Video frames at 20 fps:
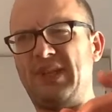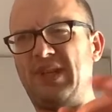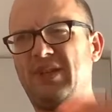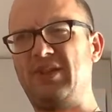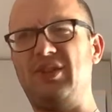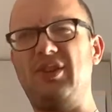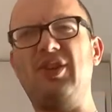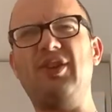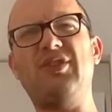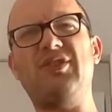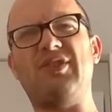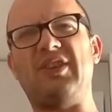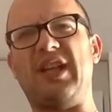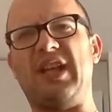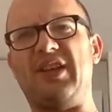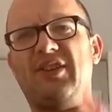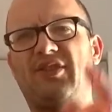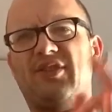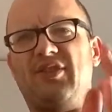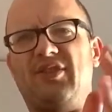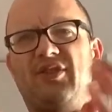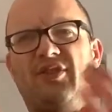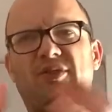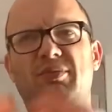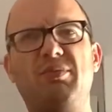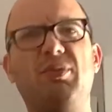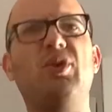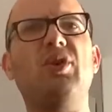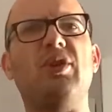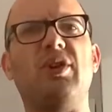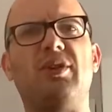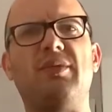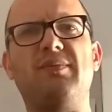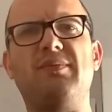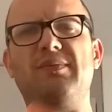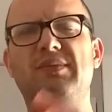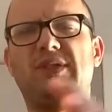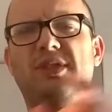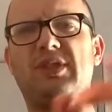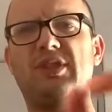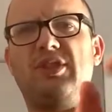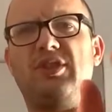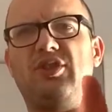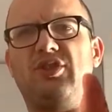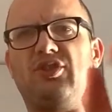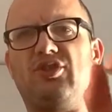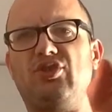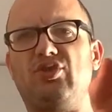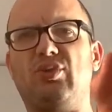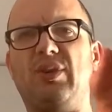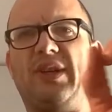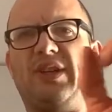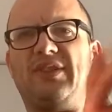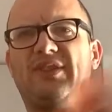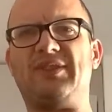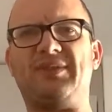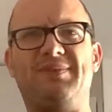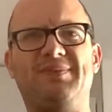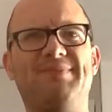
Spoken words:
not slices, smaller squares.